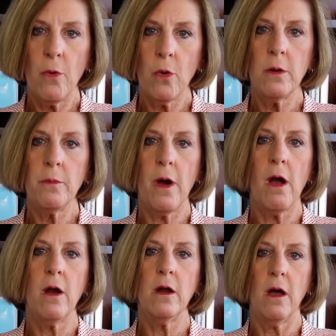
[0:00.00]
important
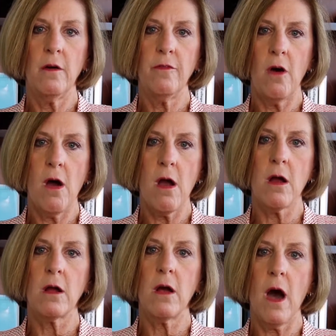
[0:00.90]
part of
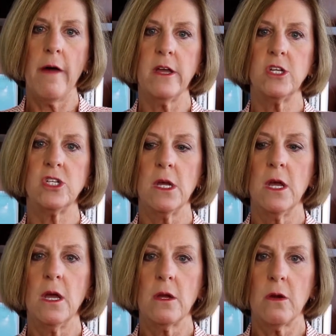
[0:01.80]
our college
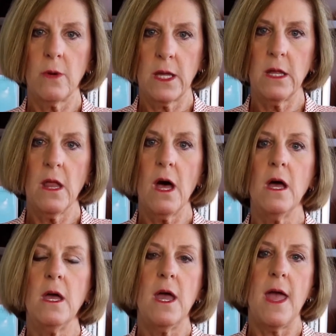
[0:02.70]
curricula